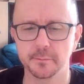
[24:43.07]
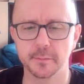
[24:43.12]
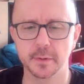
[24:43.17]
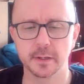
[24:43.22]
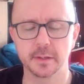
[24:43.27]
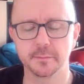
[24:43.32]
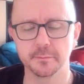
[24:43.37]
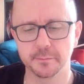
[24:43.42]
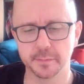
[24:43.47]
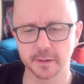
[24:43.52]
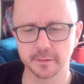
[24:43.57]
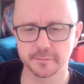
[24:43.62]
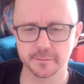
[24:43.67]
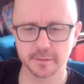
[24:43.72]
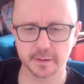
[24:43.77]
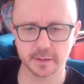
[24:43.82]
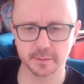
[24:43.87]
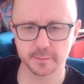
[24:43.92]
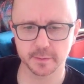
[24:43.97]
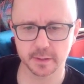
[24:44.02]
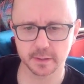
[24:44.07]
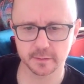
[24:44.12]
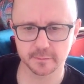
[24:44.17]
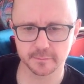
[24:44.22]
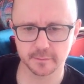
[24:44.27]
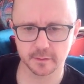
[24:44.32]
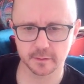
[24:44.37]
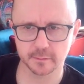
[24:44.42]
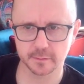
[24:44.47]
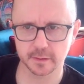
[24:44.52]
And buffet being the
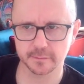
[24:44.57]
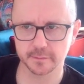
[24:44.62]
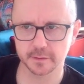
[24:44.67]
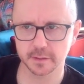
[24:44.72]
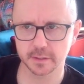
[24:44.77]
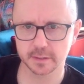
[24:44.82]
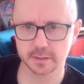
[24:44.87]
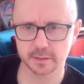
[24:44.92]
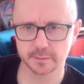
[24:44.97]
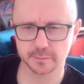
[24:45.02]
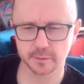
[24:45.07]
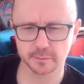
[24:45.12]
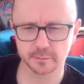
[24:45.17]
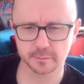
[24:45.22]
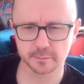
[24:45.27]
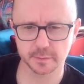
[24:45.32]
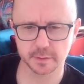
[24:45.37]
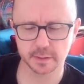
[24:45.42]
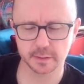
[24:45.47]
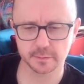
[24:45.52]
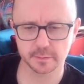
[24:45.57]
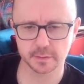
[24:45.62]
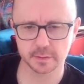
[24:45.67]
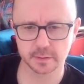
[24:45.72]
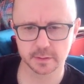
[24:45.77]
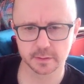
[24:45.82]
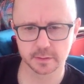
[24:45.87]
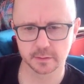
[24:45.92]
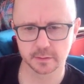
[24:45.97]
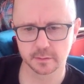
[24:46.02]
final definition, probably,
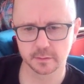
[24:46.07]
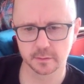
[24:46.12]
which